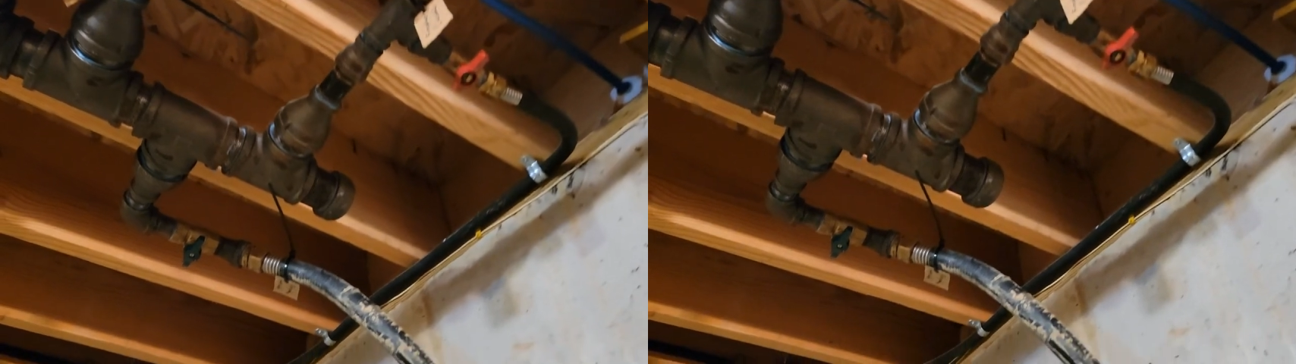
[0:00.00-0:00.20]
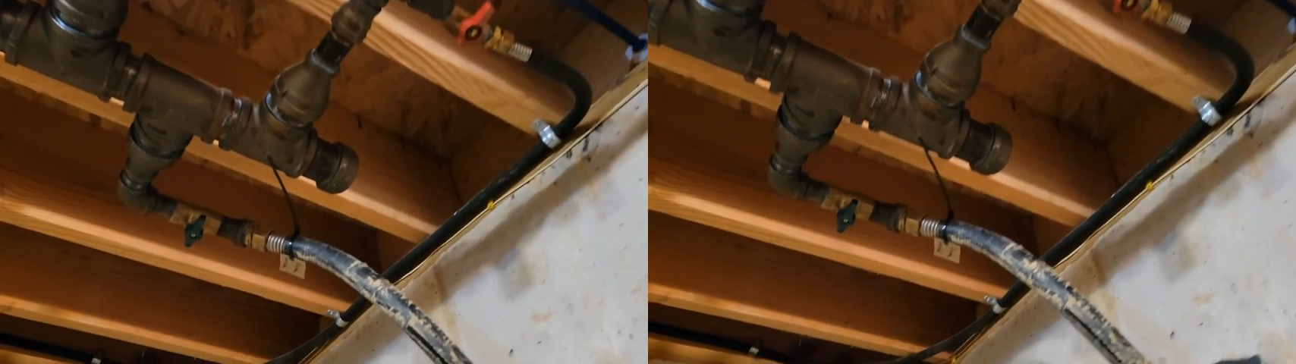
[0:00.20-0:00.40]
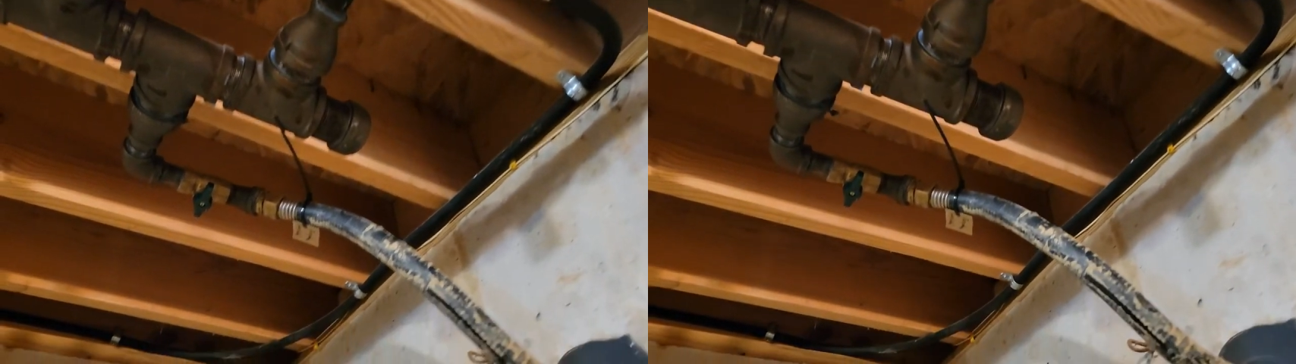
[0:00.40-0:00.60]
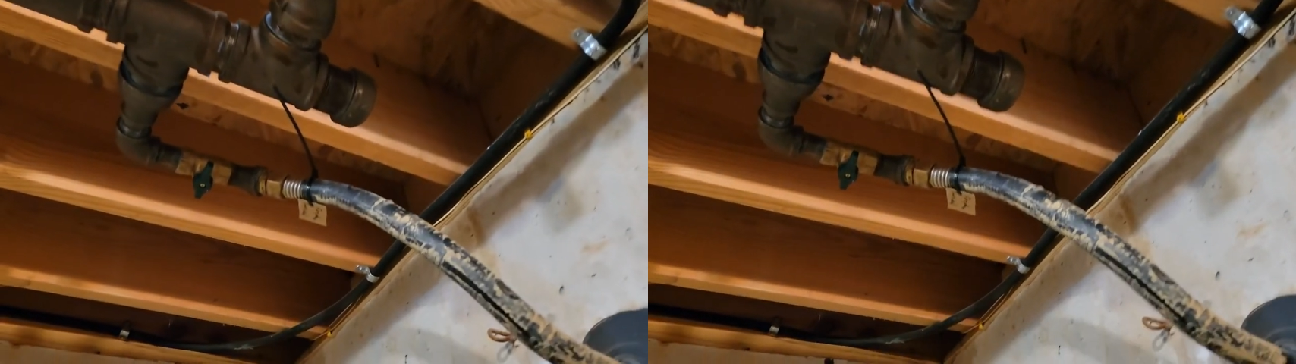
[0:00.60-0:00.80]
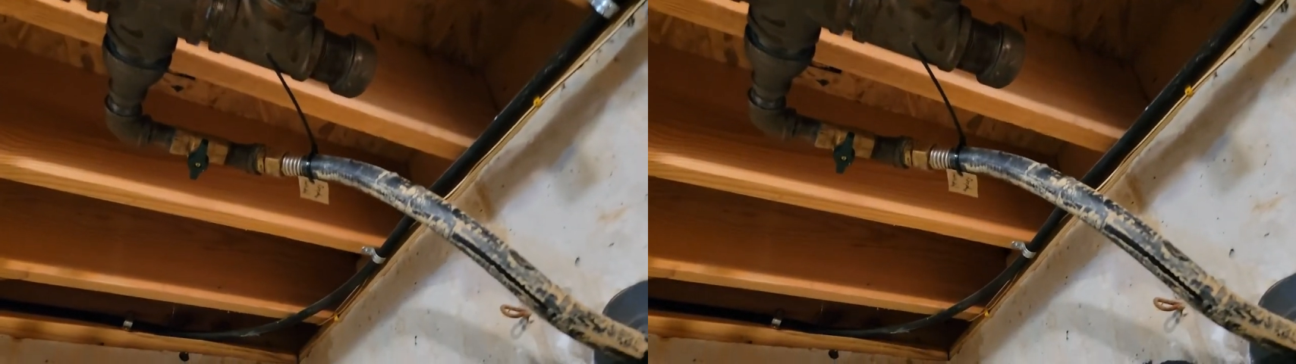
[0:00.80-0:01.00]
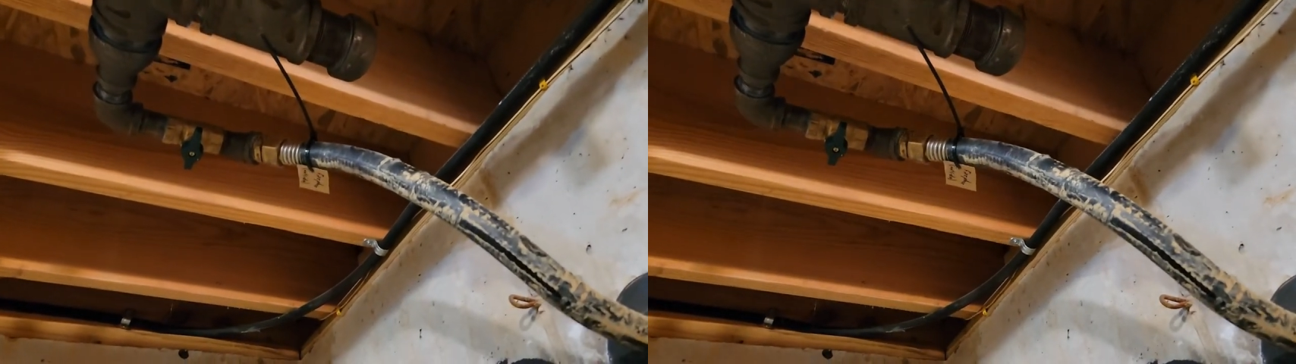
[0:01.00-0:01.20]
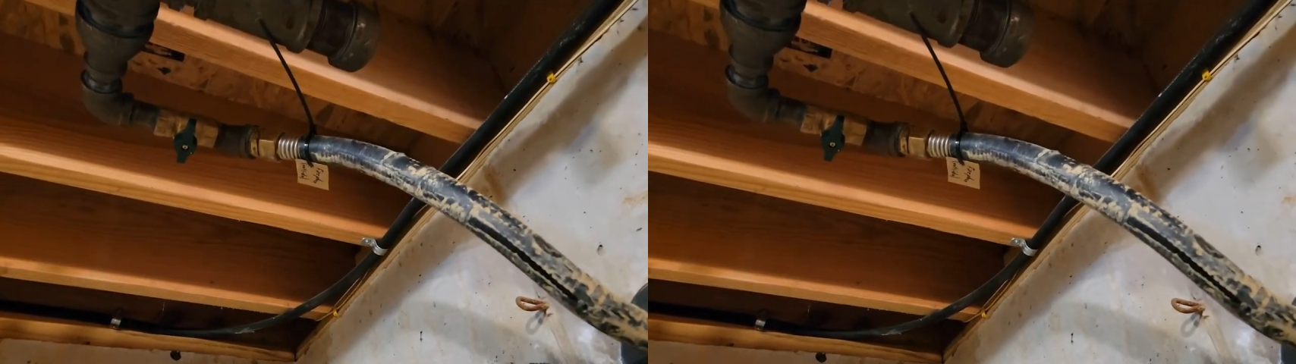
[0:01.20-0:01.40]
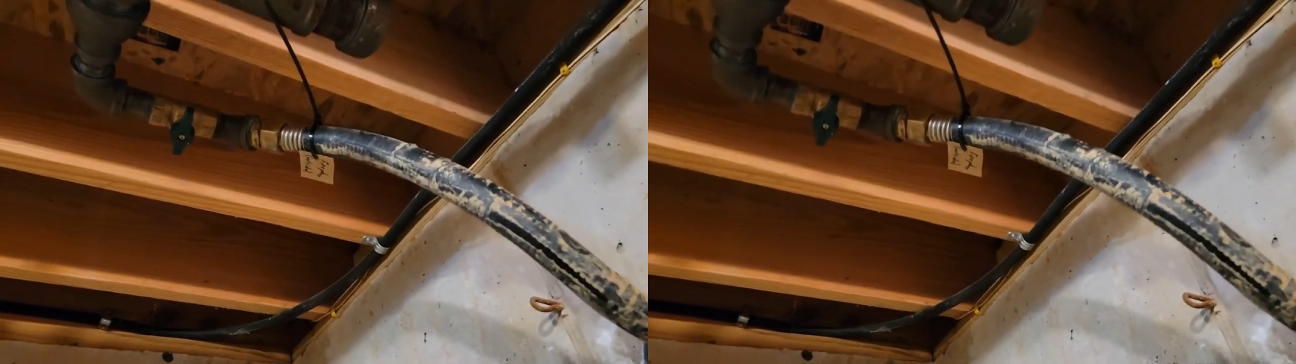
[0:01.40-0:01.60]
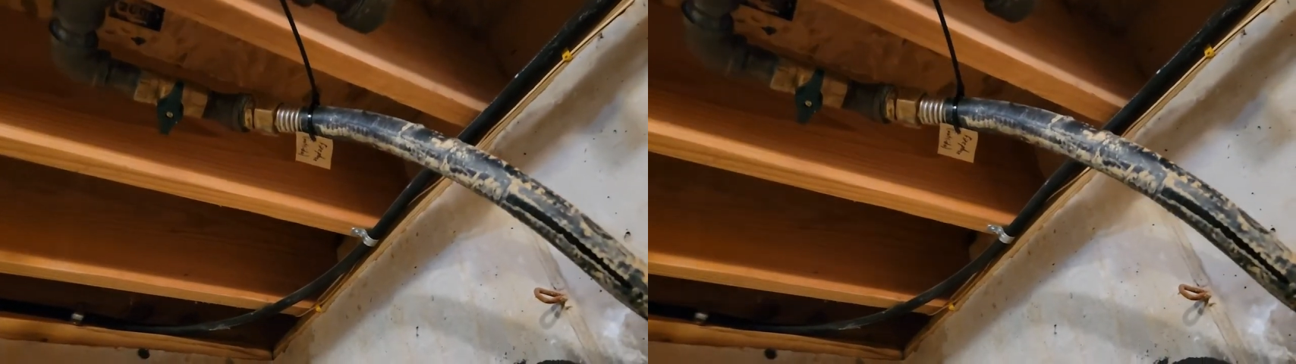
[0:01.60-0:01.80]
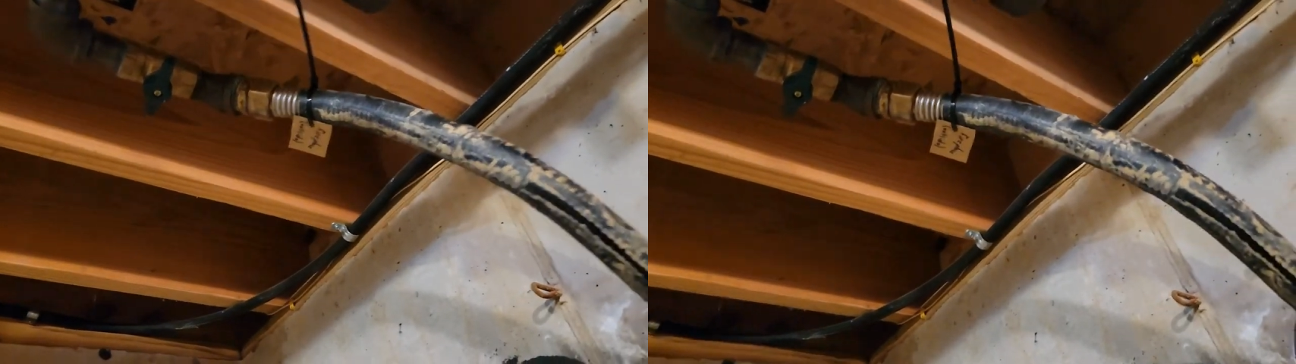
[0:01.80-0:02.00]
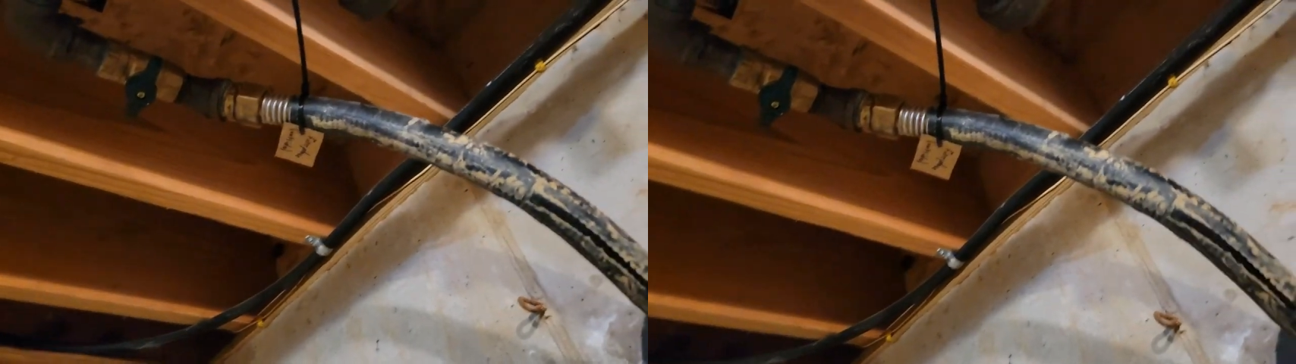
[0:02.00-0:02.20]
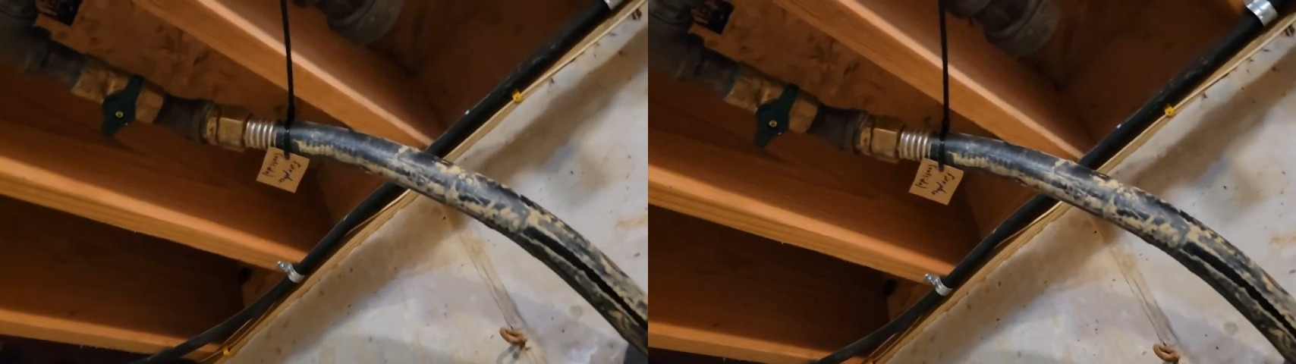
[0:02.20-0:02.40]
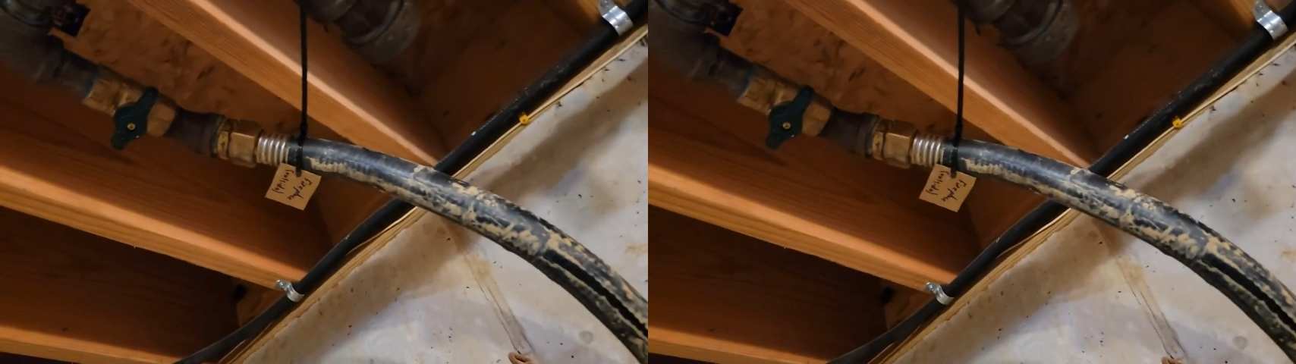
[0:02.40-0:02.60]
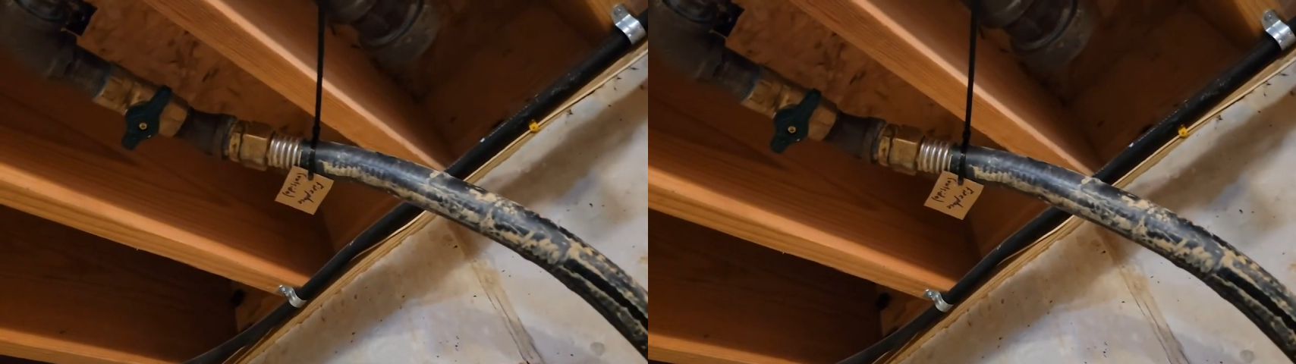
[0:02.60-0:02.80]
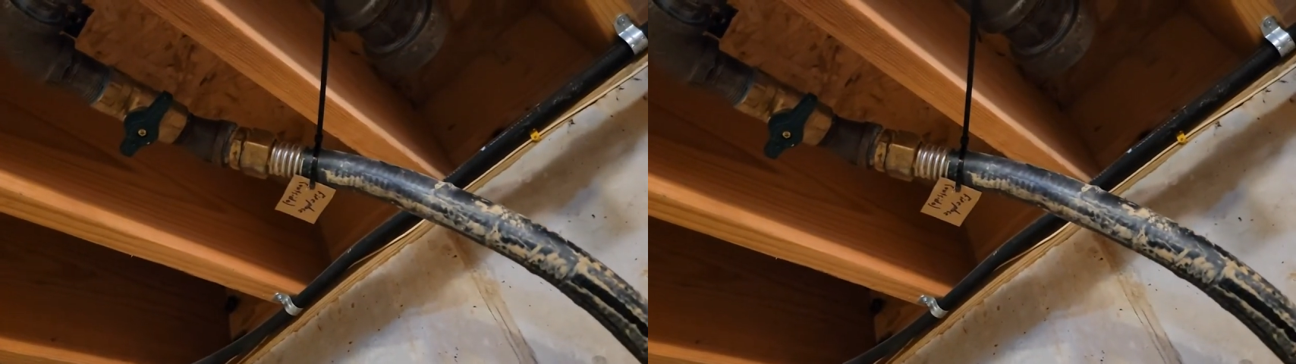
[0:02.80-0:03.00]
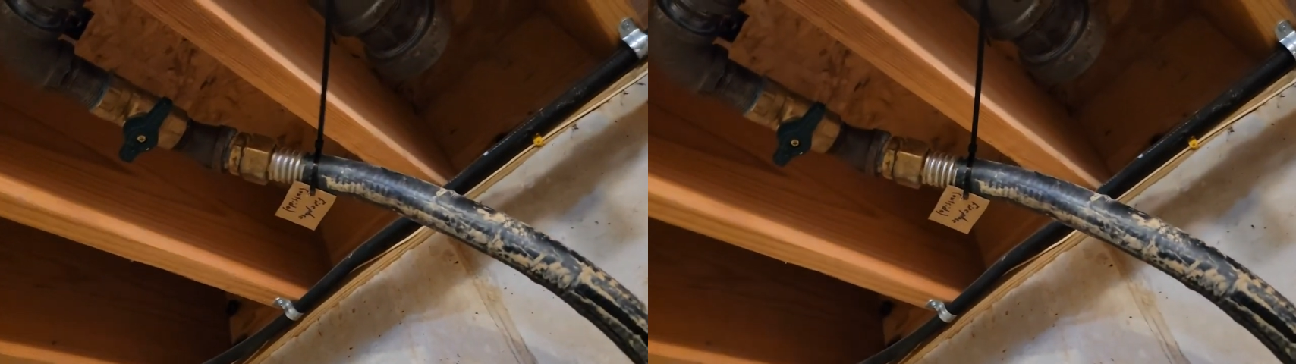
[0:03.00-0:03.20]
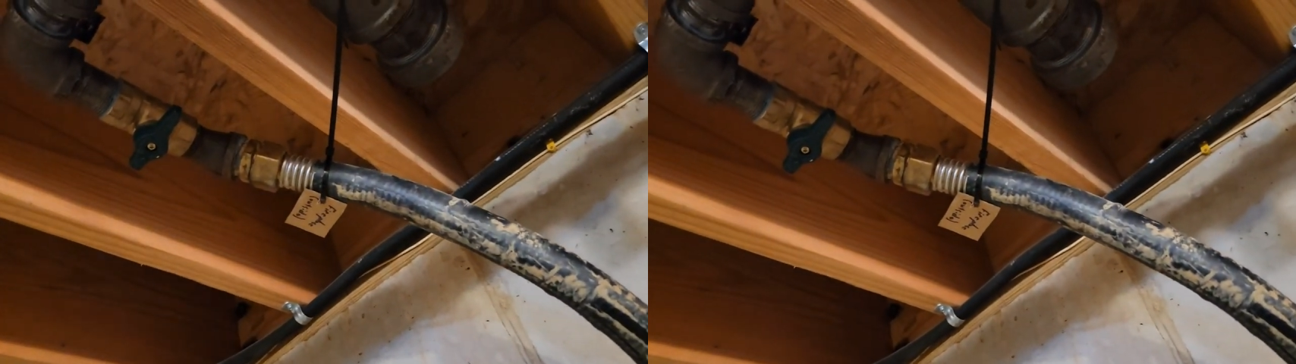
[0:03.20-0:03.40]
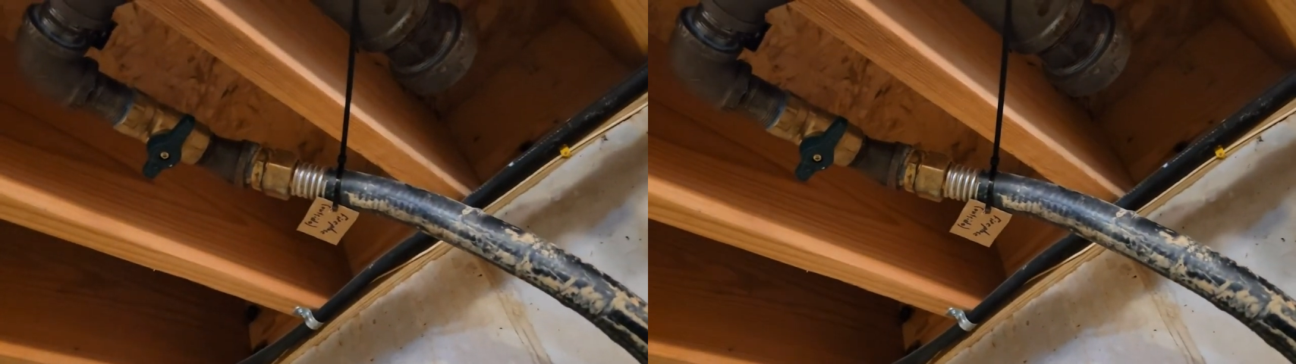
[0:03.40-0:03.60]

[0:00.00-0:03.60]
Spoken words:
[unreadable: no face in view]